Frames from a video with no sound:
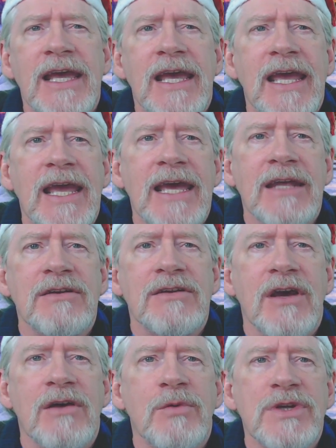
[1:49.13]
And
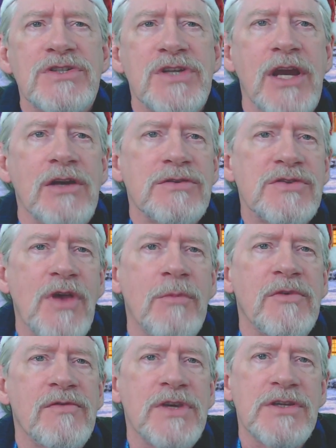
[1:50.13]
uh, we shared
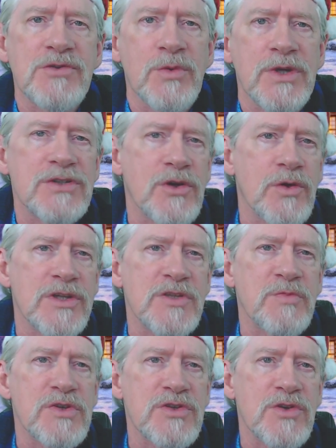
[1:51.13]
some of these rich
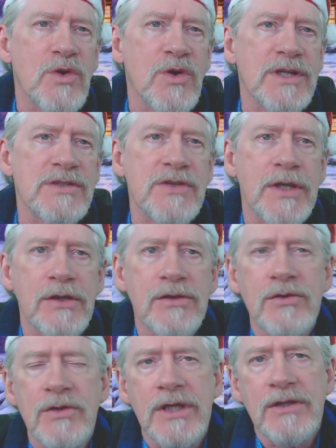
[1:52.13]
Christmas stories,
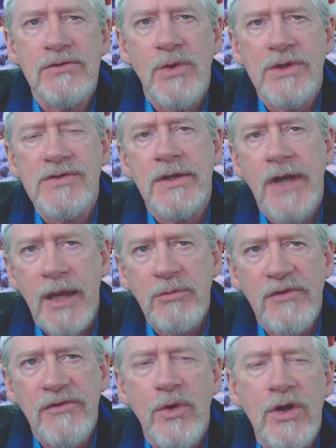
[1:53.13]
including Twas the Night
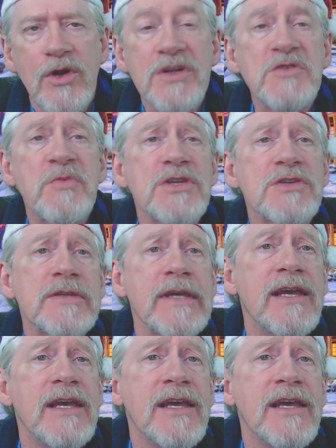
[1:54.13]
Before Christmas,